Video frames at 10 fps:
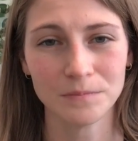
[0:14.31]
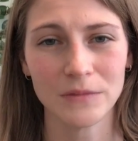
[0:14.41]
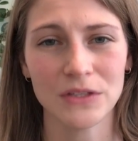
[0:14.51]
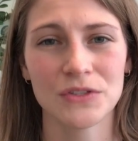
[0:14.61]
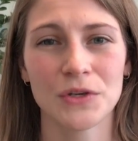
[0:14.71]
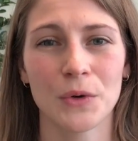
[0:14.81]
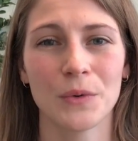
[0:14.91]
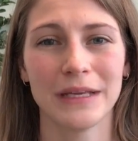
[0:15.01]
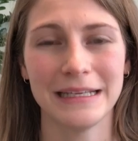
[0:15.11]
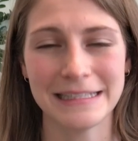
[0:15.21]

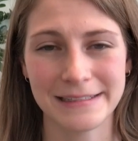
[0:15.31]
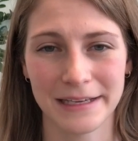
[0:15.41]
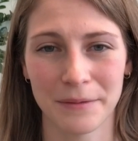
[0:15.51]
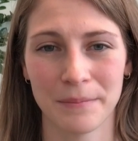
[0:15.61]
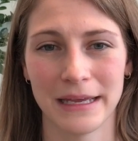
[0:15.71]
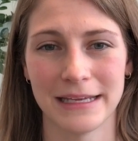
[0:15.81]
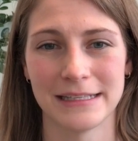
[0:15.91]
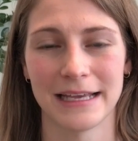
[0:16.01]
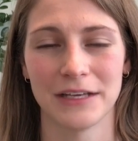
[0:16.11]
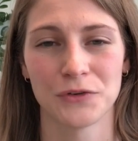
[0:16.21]
So E-stim
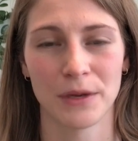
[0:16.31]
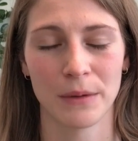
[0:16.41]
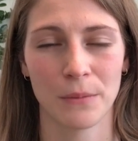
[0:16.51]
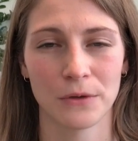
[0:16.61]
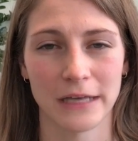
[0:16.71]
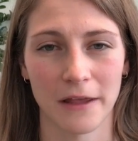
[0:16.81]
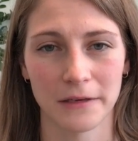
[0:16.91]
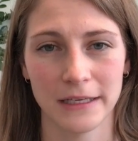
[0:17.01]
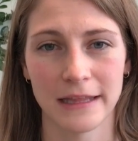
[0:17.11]
is a treatment modality